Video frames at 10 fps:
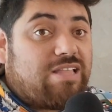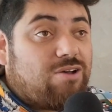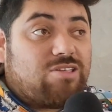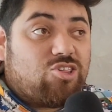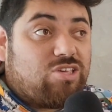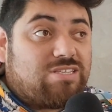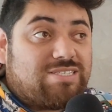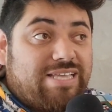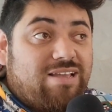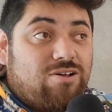now that she's
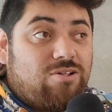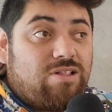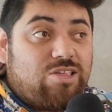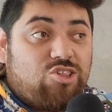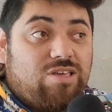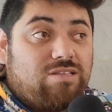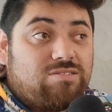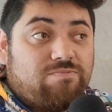single and she's